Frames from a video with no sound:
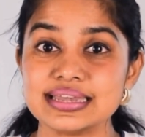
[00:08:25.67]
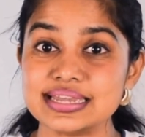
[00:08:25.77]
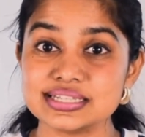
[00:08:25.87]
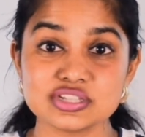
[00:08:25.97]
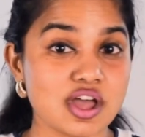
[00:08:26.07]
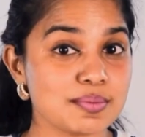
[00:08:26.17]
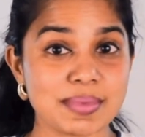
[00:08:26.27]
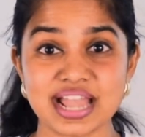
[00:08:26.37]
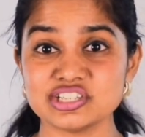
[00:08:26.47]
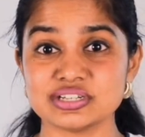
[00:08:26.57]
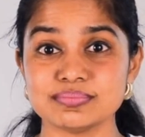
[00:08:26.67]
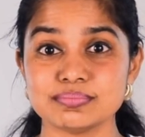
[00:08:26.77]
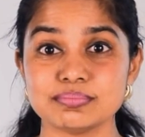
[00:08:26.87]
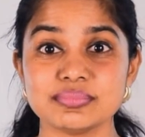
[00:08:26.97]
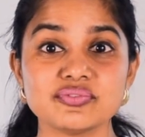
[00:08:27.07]
It's not magic,
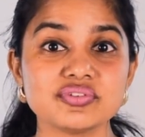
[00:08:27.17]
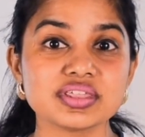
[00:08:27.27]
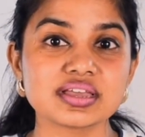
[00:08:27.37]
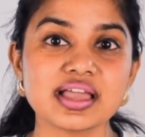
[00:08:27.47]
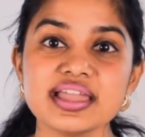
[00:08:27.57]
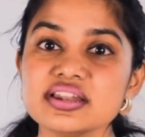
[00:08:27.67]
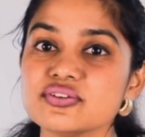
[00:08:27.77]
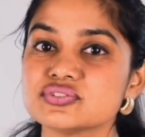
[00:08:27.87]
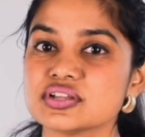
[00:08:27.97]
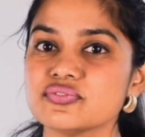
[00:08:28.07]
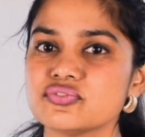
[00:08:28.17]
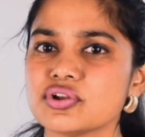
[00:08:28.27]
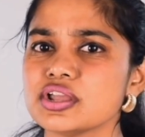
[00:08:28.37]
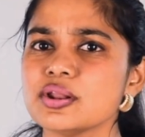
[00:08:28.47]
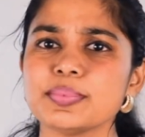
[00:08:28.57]
but for the kind of stuff
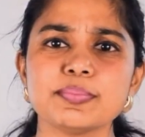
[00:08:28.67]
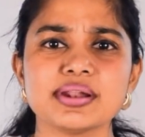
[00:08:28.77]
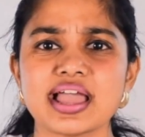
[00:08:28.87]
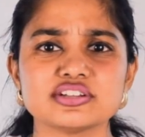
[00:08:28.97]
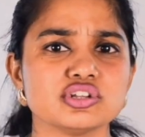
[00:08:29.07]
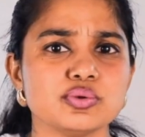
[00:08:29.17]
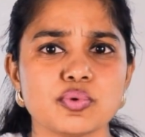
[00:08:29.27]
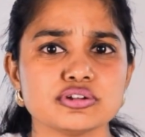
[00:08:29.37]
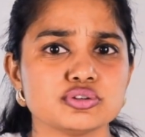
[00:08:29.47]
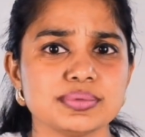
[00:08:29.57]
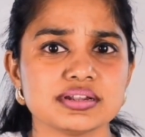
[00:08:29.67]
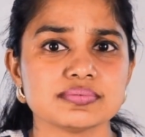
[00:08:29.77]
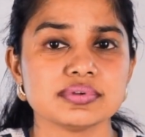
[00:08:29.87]
regular people actually want to build.